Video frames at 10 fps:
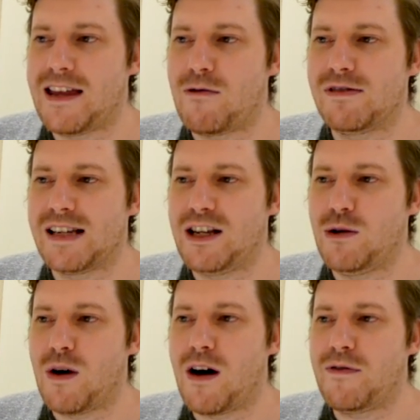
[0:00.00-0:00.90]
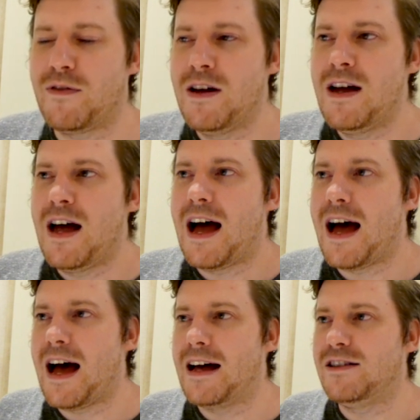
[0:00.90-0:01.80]
That will send you off
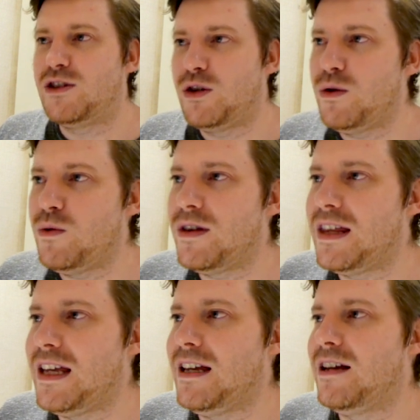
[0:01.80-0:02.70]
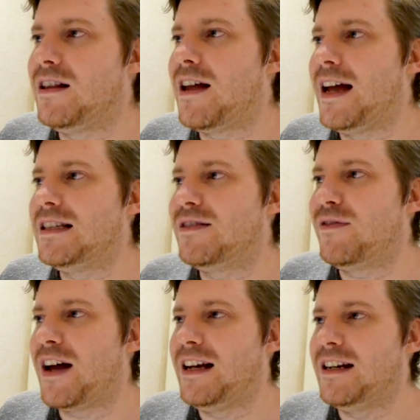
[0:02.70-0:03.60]
uh, to the client
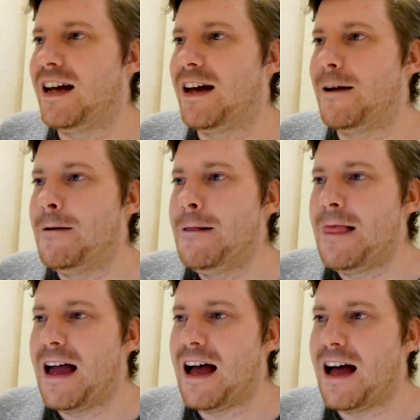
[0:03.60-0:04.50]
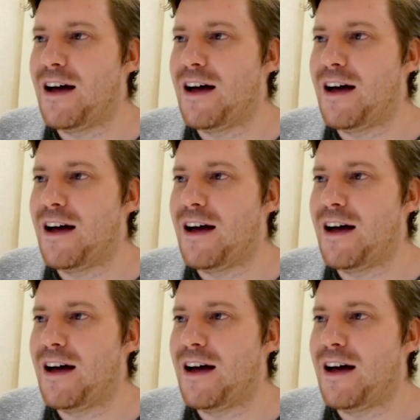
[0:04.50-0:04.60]
finda uh,